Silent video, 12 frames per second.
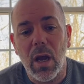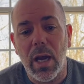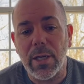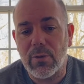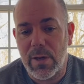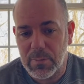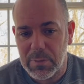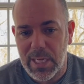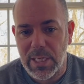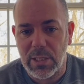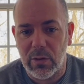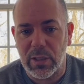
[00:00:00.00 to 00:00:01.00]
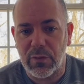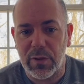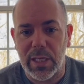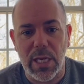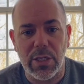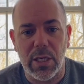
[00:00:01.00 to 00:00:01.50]
transportation
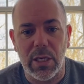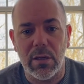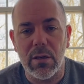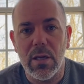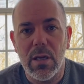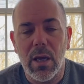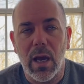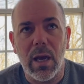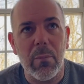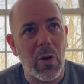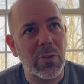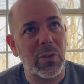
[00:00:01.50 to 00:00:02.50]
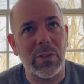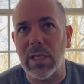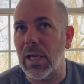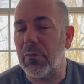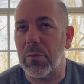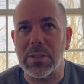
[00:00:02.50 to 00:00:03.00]
electrification. Also
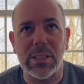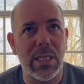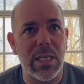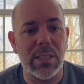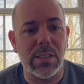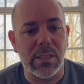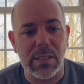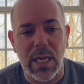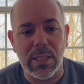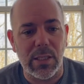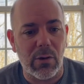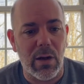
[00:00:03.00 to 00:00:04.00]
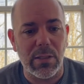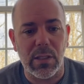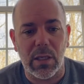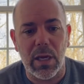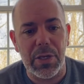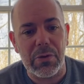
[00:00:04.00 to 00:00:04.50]
seeing it from cities and states across the
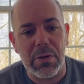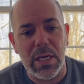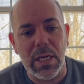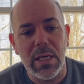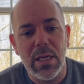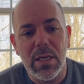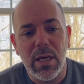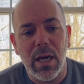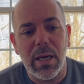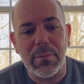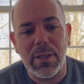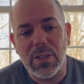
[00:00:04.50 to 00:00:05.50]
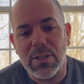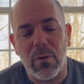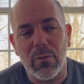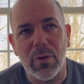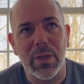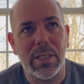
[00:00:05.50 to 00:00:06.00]
country, and just a
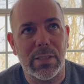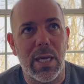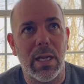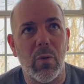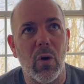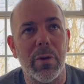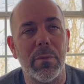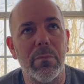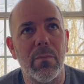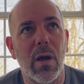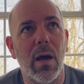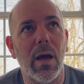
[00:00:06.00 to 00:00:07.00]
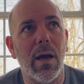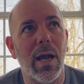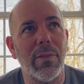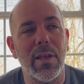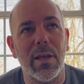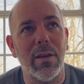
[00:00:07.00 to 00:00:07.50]
really exciting moment.
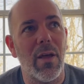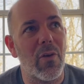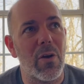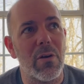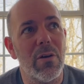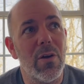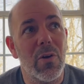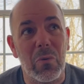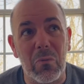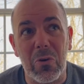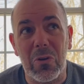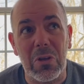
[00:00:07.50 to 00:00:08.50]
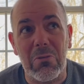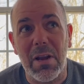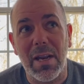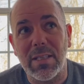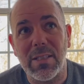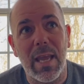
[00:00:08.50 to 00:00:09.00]
I think another really
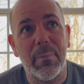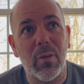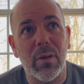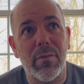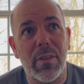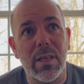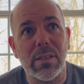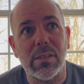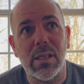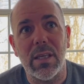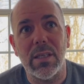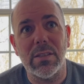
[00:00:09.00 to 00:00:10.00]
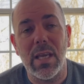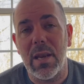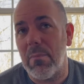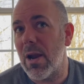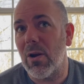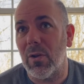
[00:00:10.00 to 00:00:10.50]
great example of this is
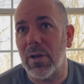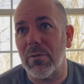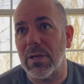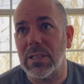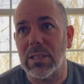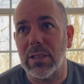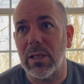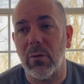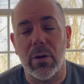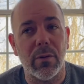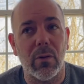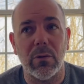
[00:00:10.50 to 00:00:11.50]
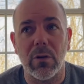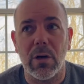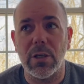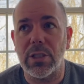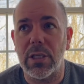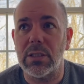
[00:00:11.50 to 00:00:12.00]
in Maryland recently, one of the
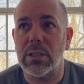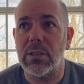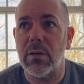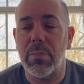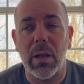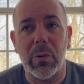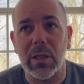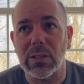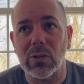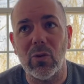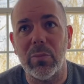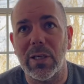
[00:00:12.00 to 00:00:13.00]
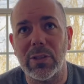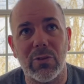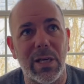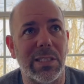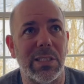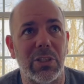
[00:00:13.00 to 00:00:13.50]
largest public school bus
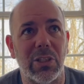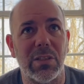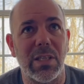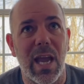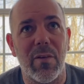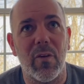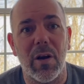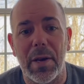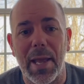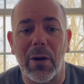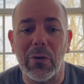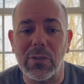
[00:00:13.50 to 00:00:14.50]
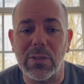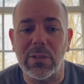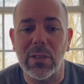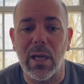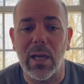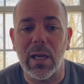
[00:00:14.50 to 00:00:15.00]
transitions ever
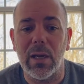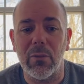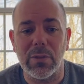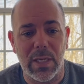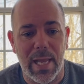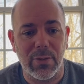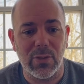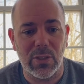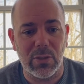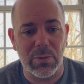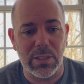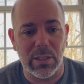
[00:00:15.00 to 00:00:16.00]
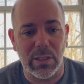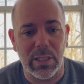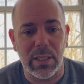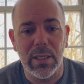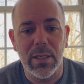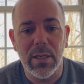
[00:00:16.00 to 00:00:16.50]
announced. It was announced just
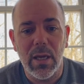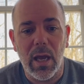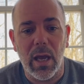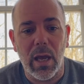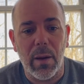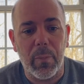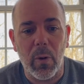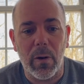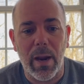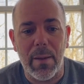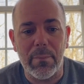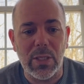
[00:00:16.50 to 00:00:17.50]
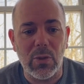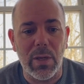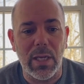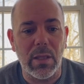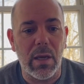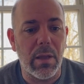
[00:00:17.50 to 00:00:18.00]
recently, a program
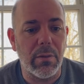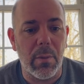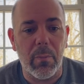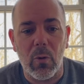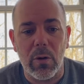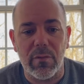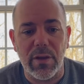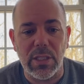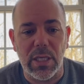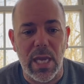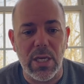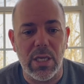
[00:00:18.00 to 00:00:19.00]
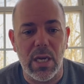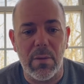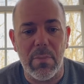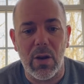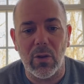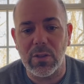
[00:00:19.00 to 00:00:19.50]
between the Board of Education
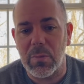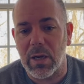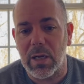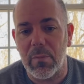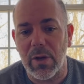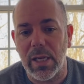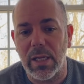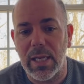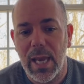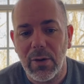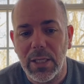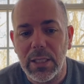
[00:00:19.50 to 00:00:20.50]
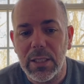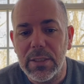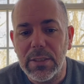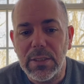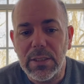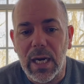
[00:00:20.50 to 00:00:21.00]
in Maryland's Montgomery County
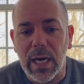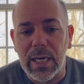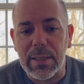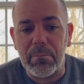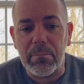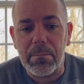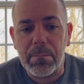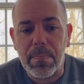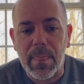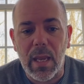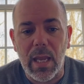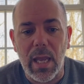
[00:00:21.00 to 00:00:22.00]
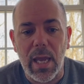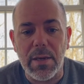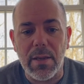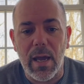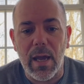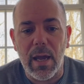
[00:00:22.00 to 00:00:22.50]
and
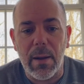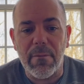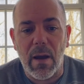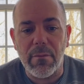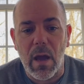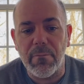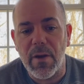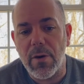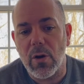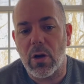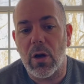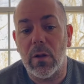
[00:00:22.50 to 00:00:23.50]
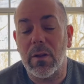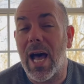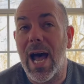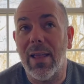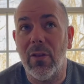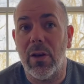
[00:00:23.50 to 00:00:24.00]
a vendor called
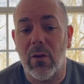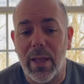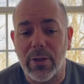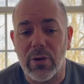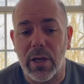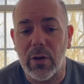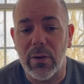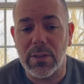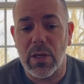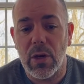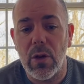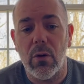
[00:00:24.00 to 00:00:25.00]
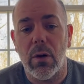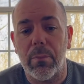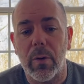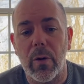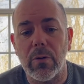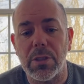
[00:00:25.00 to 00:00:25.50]
Highland Electric, who has a new
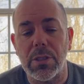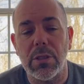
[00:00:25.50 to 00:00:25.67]
approach